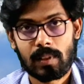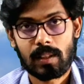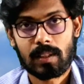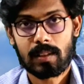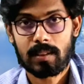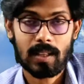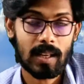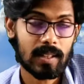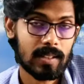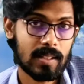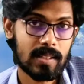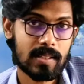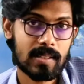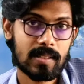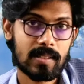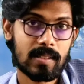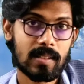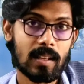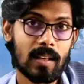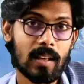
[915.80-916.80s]
That
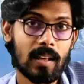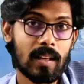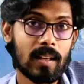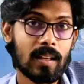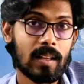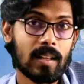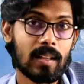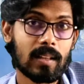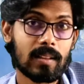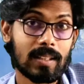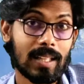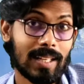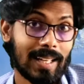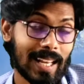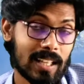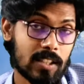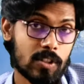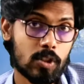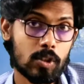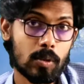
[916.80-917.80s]
is the
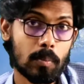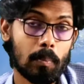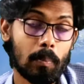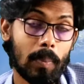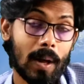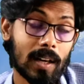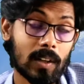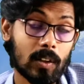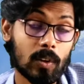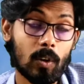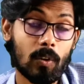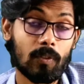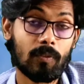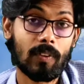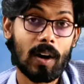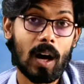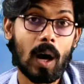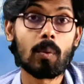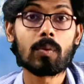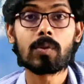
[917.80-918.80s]
next part of
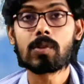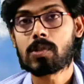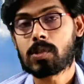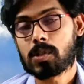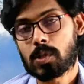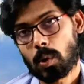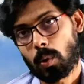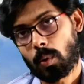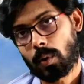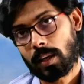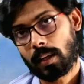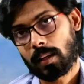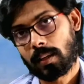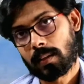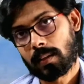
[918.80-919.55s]
our story.